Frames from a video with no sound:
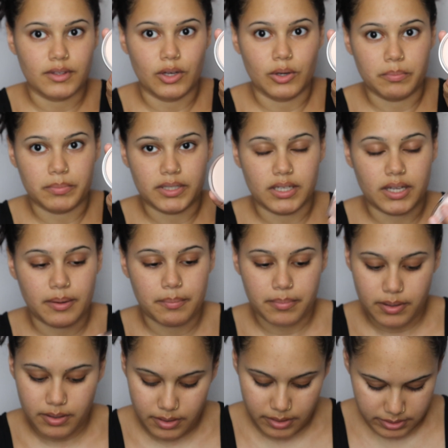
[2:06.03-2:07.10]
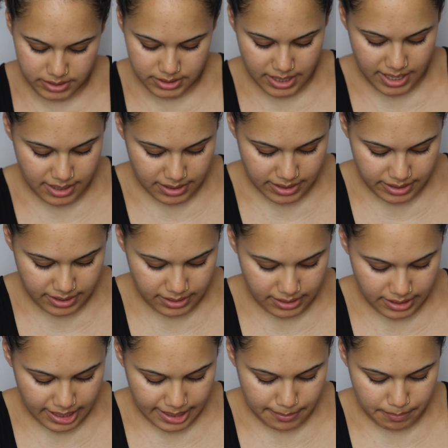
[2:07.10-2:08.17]
Opened up. It's kind of like a
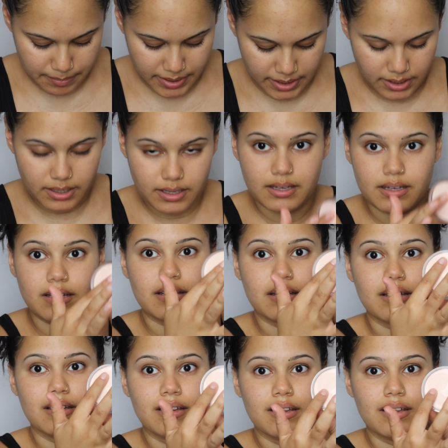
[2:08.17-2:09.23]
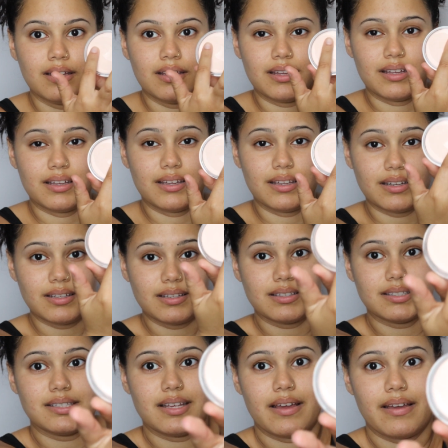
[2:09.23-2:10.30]
light pink. It
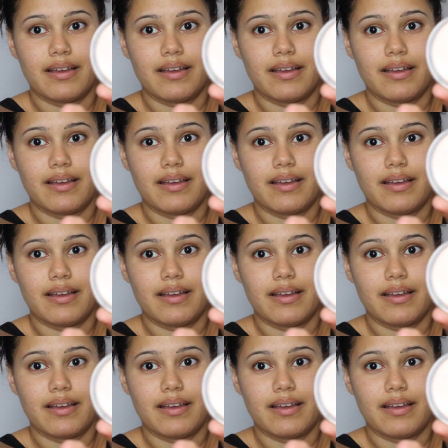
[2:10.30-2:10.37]
is